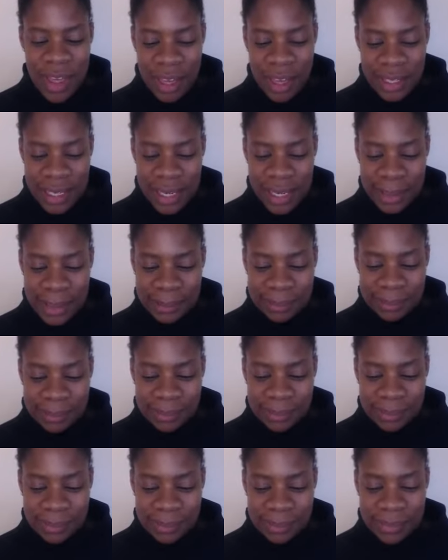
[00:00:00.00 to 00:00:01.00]
Thirdly,
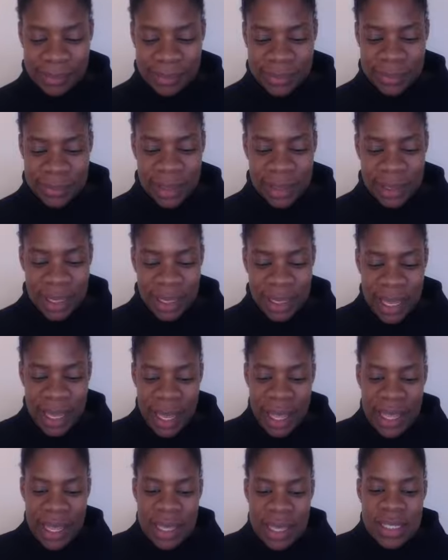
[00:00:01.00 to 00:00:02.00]

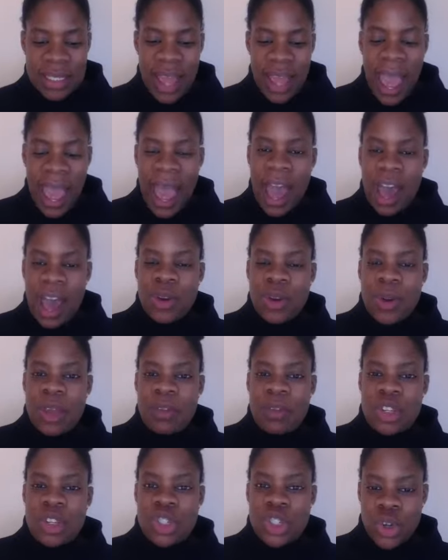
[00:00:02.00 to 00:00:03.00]
so how do
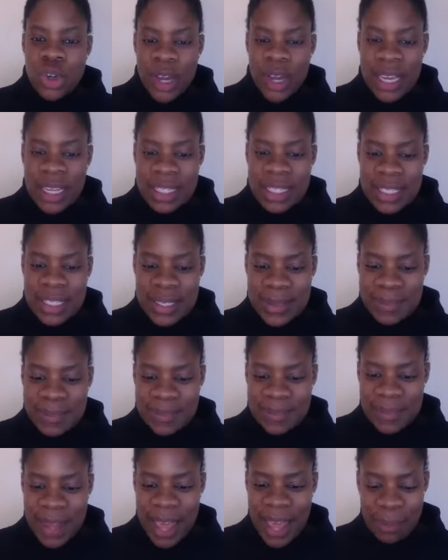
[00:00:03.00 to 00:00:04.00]
we rejoice
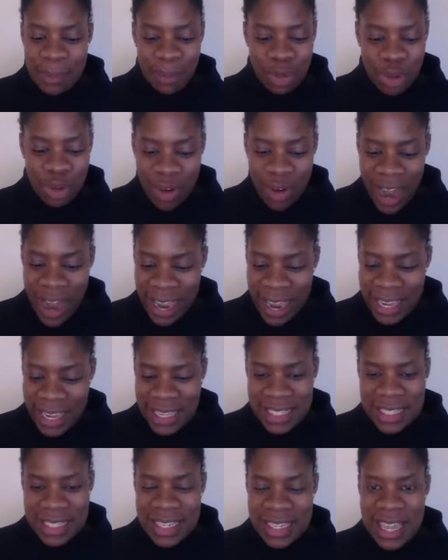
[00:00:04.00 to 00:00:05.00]
and
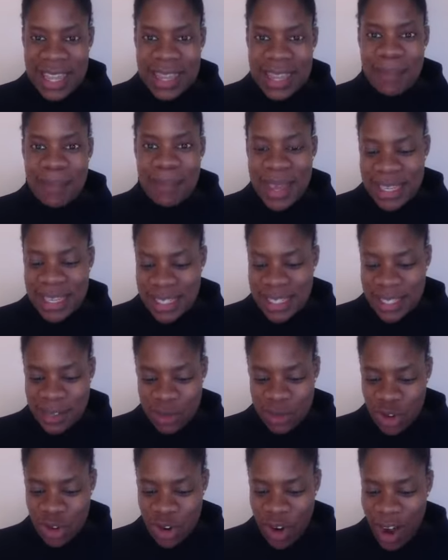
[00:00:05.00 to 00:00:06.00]
praise in the midst
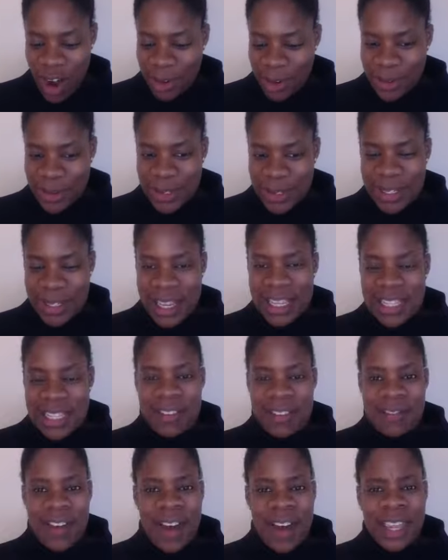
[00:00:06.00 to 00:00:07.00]
of trials?
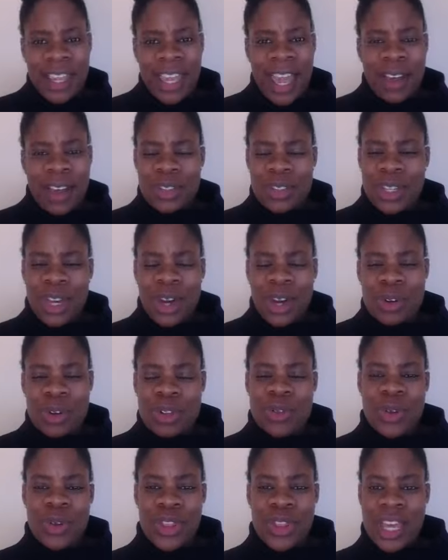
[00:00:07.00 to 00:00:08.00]
It's a very
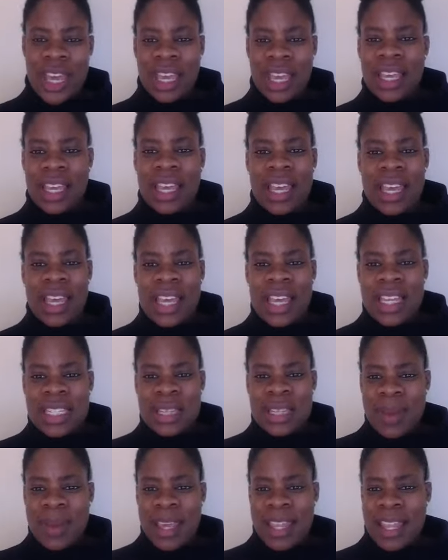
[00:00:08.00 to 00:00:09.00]
countercultural thing
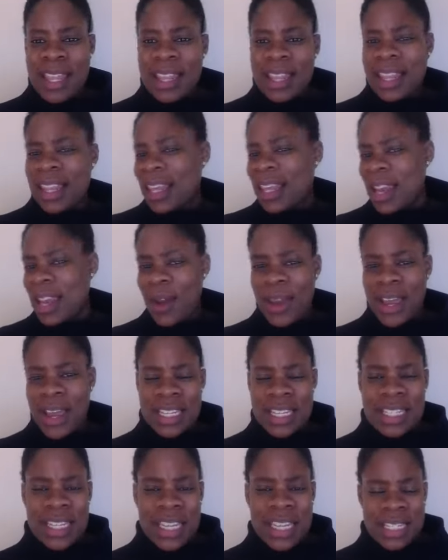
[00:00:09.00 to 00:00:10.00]
to be, in
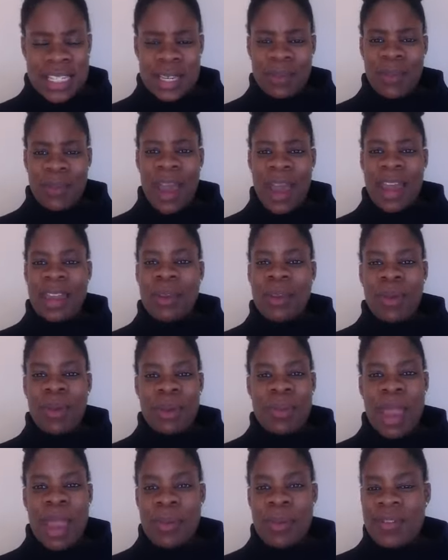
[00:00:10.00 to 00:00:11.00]
a season when
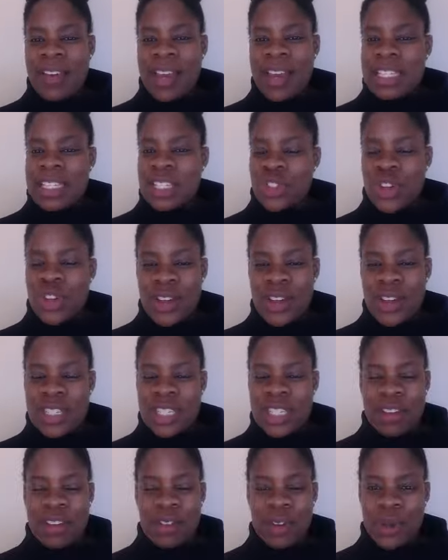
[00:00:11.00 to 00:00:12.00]
we may be facing trials
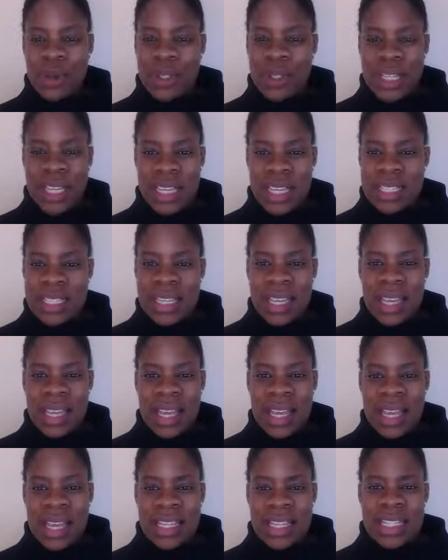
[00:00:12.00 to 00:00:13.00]
and difficulties,
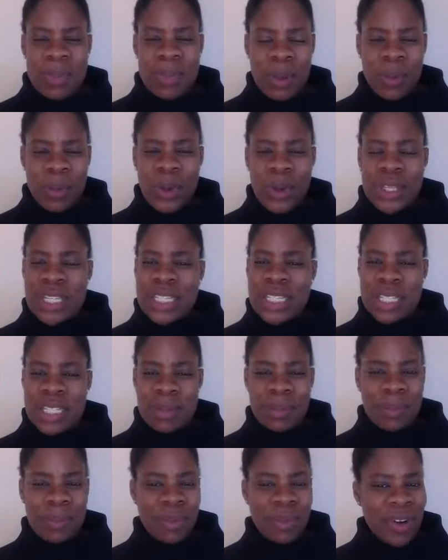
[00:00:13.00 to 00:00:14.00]
to be wanting
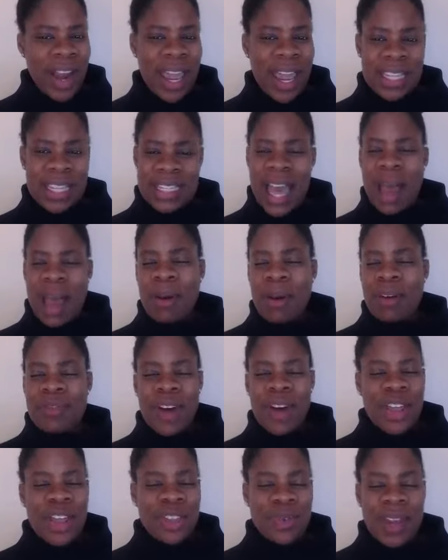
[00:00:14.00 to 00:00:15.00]
to praise our
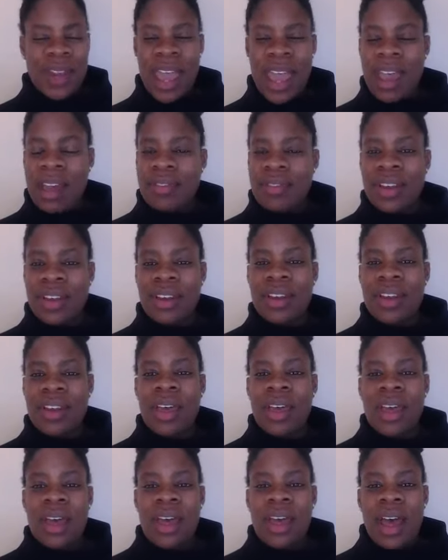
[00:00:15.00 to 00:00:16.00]
Father in heaven,
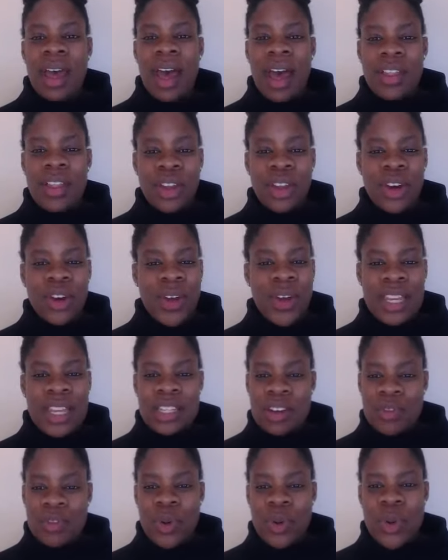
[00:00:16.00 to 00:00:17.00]
the
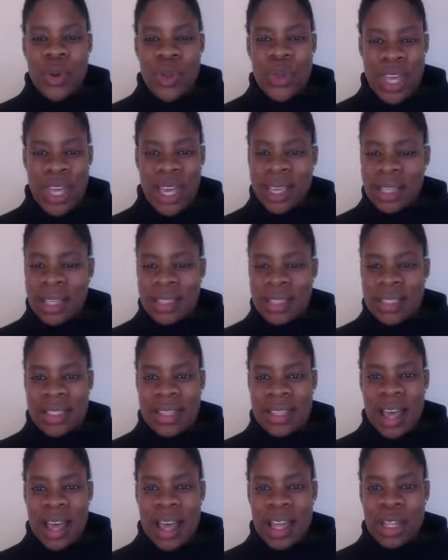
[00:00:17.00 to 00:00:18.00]
creator of all
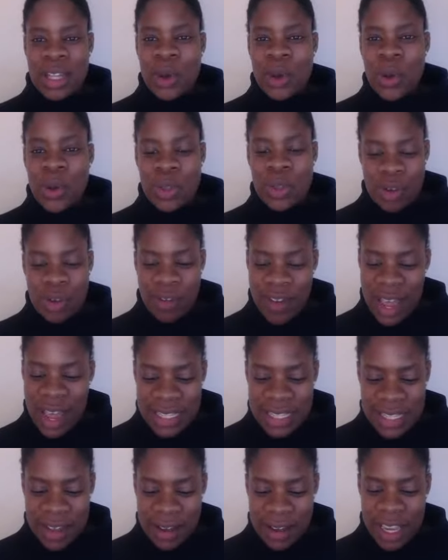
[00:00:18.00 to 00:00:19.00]
things, the author of
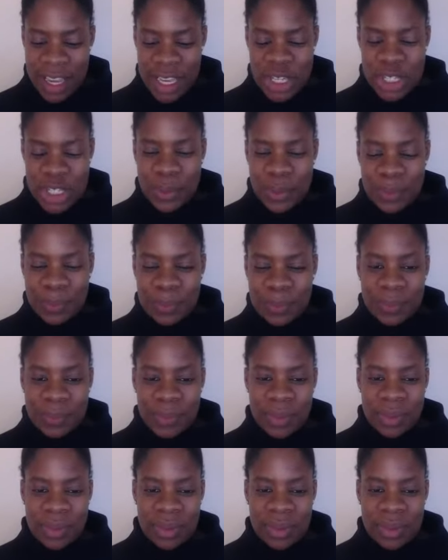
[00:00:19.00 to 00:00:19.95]
our salvation.